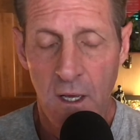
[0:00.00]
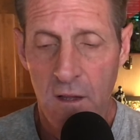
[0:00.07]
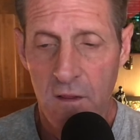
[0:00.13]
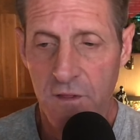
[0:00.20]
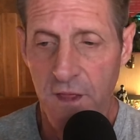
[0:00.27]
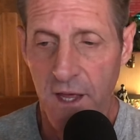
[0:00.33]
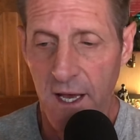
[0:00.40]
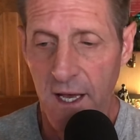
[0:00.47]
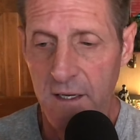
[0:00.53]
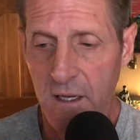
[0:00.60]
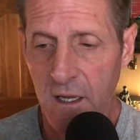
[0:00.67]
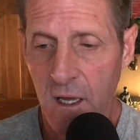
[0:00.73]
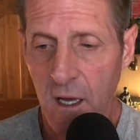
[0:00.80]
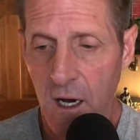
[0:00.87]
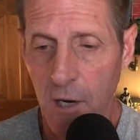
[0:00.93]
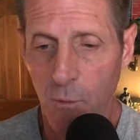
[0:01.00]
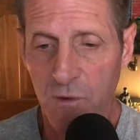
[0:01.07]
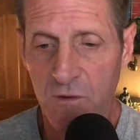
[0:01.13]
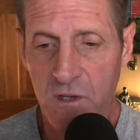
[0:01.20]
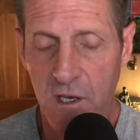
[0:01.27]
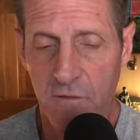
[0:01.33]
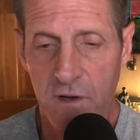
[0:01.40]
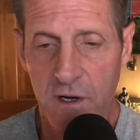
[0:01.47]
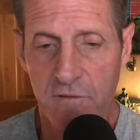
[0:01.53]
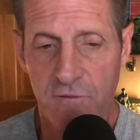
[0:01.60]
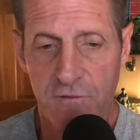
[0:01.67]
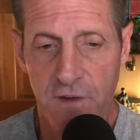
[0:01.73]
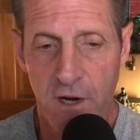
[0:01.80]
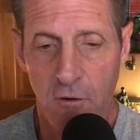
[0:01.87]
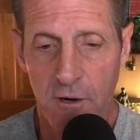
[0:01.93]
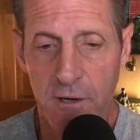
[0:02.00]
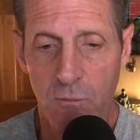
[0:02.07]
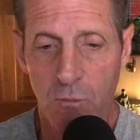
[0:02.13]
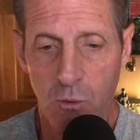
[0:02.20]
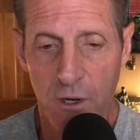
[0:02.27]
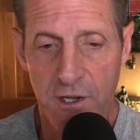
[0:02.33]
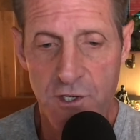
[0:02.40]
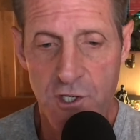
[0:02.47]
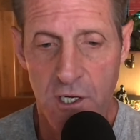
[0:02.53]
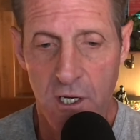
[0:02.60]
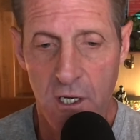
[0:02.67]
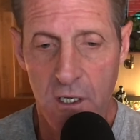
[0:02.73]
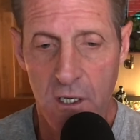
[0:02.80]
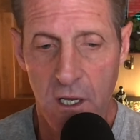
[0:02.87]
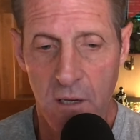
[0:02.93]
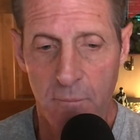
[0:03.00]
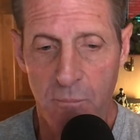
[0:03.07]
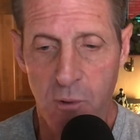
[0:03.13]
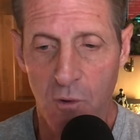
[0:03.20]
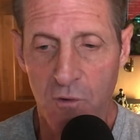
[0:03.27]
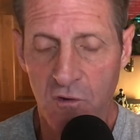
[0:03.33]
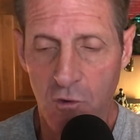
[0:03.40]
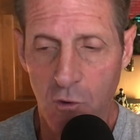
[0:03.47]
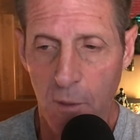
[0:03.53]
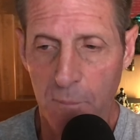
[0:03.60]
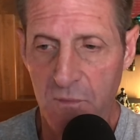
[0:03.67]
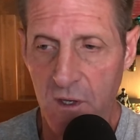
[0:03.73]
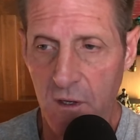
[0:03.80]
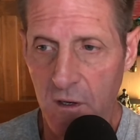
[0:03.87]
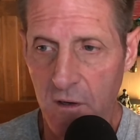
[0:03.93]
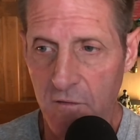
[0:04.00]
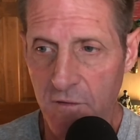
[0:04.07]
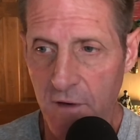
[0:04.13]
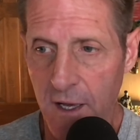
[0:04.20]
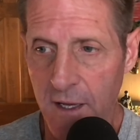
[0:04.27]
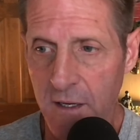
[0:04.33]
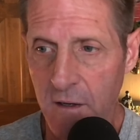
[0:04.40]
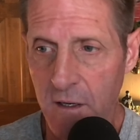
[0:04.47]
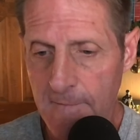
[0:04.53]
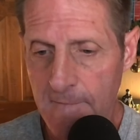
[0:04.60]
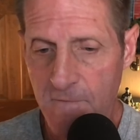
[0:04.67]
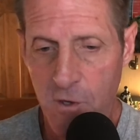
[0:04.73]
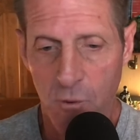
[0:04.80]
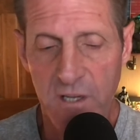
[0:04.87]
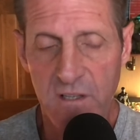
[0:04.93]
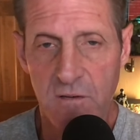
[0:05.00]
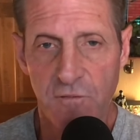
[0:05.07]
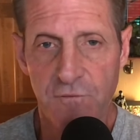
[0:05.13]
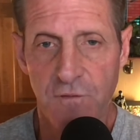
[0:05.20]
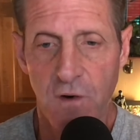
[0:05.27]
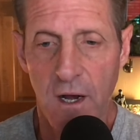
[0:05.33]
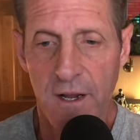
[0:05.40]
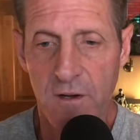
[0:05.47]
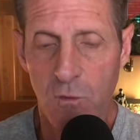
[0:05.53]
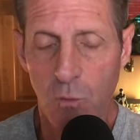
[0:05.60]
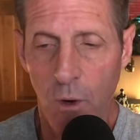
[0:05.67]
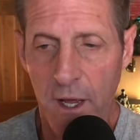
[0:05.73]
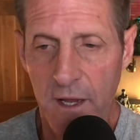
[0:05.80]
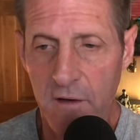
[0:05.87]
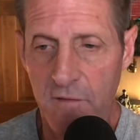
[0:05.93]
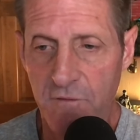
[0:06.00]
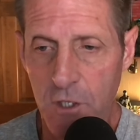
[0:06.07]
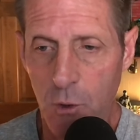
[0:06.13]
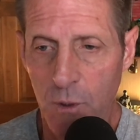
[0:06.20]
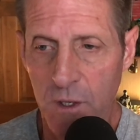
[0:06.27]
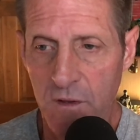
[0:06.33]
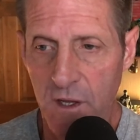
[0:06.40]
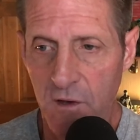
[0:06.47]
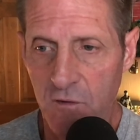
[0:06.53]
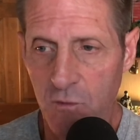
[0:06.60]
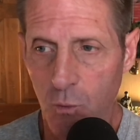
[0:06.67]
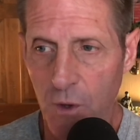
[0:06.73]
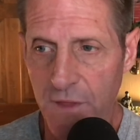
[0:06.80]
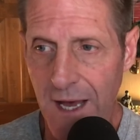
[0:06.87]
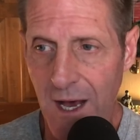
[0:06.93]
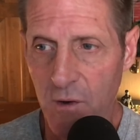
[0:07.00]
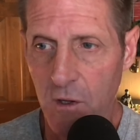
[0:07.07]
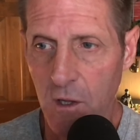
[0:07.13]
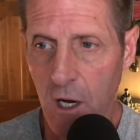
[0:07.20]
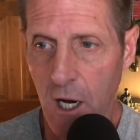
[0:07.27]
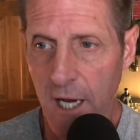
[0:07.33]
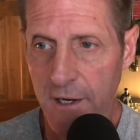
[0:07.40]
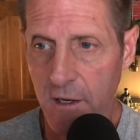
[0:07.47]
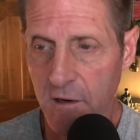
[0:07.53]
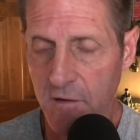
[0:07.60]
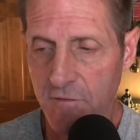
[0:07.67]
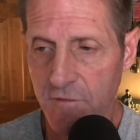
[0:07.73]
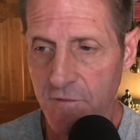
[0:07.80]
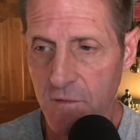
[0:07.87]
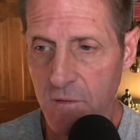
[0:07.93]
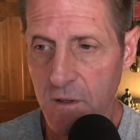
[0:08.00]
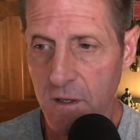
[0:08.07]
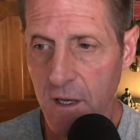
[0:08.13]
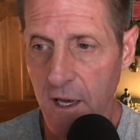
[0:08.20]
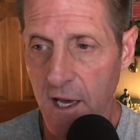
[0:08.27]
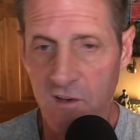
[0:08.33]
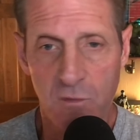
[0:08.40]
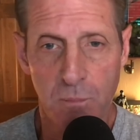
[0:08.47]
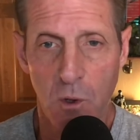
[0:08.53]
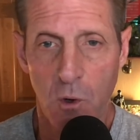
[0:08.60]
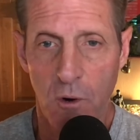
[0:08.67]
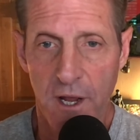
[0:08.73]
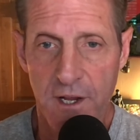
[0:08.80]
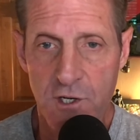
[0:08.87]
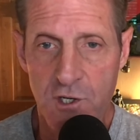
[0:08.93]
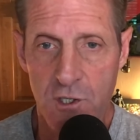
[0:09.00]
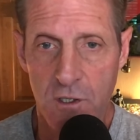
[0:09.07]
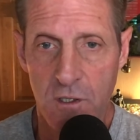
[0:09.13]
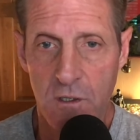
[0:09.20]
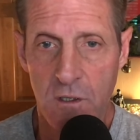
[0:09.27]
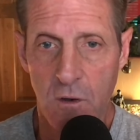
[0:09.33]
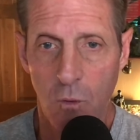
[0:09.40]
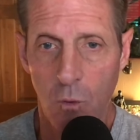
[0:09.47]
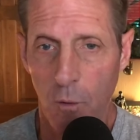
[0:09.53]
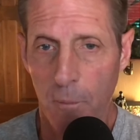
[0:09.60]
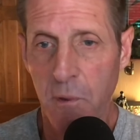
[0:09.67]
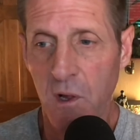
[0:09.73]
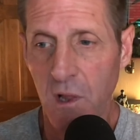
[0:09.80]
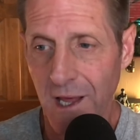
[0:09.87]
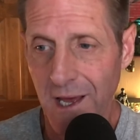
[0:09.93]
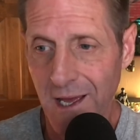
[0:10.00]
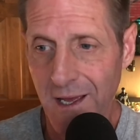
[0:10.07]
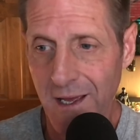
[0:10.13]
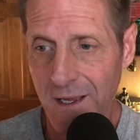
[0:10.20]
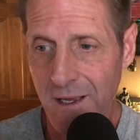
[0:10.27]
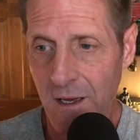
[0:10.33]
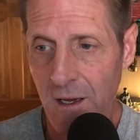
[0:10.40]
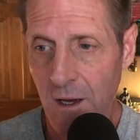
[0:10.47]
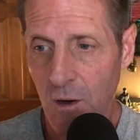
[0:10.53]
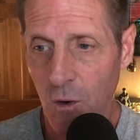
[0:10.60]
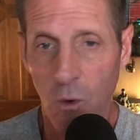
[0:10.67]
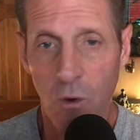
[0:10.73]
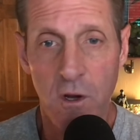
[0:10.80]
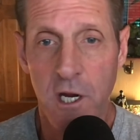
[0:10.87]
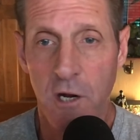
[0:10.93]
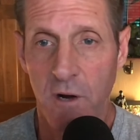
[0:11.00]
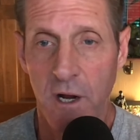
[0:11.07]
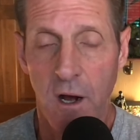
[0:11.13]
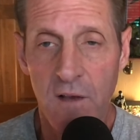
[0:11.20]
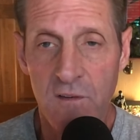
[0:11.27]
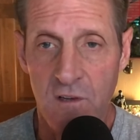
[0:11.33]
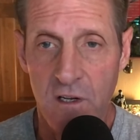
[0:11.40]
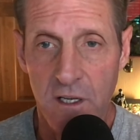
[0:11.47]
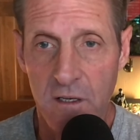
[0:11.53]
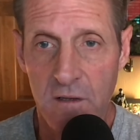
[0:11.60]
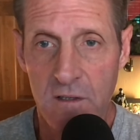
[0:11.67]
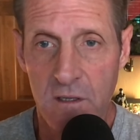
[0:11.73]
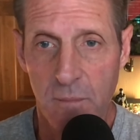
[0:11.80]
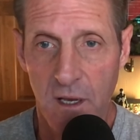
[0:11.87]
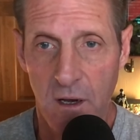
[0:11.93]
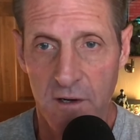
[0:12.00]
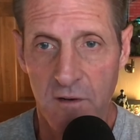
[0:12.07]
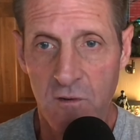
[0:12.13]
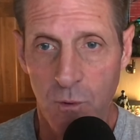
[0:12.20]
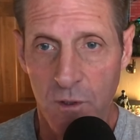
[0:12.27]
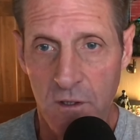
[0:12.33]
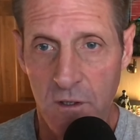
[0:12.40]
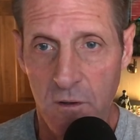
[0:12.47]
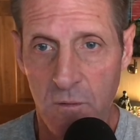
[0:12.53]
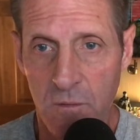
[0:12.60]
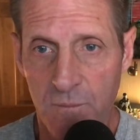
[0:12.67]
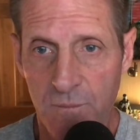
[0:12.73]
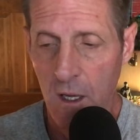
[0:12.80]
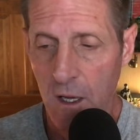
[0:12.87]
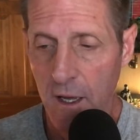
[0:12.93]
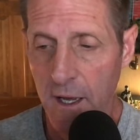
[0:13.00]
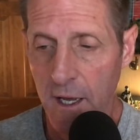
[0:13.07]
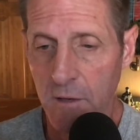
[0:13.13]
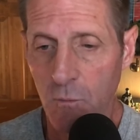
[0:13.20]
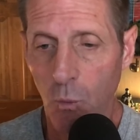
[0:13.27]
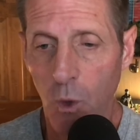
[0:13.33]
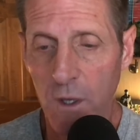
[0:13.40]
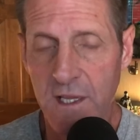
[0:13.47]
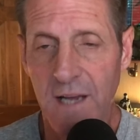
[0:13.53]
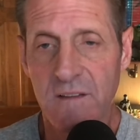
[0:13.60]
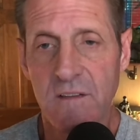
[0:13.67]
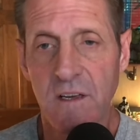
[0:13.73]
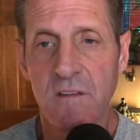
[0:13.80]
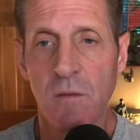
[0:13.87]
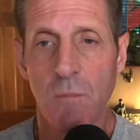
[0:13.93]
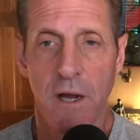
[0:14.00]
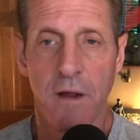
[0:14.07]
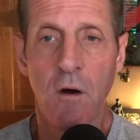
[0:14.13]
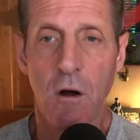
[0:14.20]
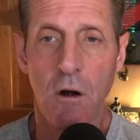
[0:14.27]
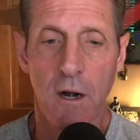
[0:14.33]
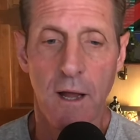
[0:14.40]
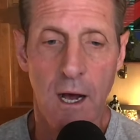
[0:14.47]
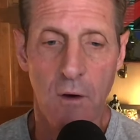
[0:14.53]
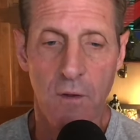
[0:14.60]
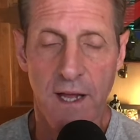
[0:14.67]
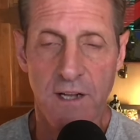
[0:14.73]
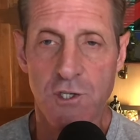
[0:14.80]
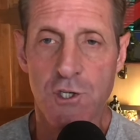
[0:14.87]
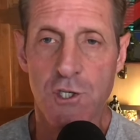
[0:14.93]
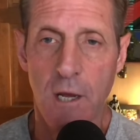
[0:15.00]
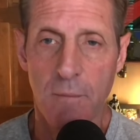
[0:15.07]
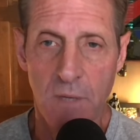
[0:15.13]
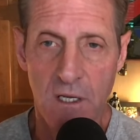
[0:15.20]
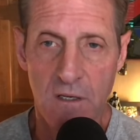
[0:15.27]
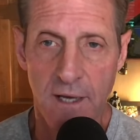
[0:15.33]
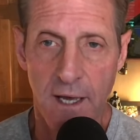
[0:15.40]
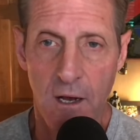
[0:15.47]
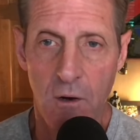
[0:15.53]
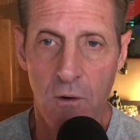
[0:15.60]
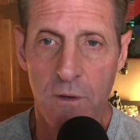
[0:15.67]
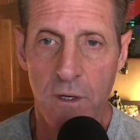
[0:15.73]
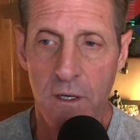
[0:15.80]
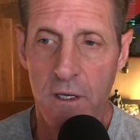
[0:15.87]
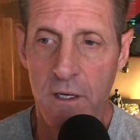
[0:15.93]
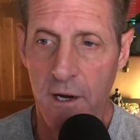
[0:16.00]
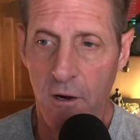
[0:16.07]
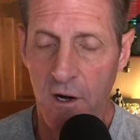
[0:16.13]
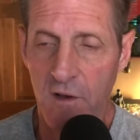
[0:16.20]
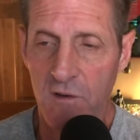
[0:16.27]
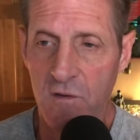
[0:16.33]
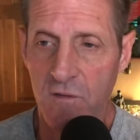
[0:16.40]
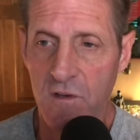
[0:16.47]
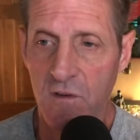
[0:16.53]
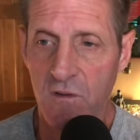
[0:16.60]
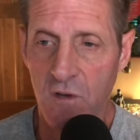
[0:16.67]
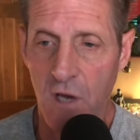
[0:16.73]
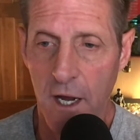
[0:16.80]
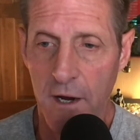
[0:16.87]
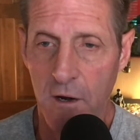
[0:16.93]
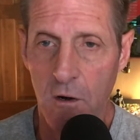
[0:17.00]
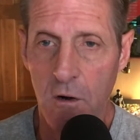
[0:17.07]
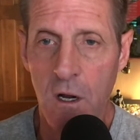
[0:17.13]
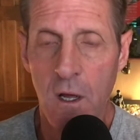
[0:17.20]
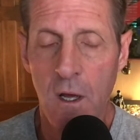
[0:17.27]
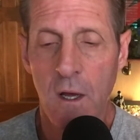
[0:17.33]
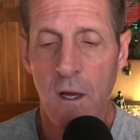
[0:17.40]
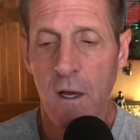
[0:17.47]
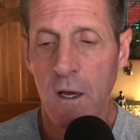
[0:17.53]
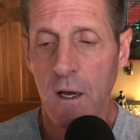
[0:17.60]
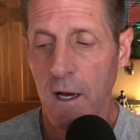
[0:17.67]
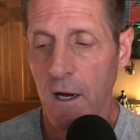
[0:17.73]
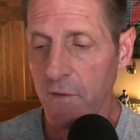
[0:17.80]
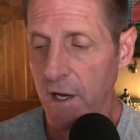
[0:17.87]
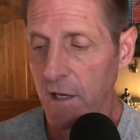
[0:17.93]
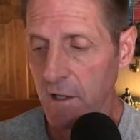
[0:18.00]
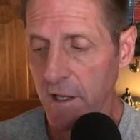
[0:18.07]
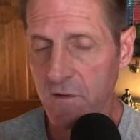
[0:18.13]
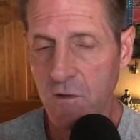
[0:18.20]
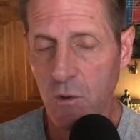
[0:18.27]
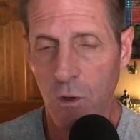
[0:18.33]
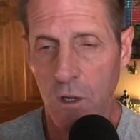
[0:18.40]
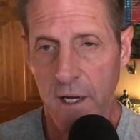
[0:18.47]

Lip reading: That I was given a very rigid and prescriptive and very defined way of viewing this without a lot of exploration or play or curiosity, to be honest with you. And what that did to my heart, how that shut me down in areas of desire how that led to a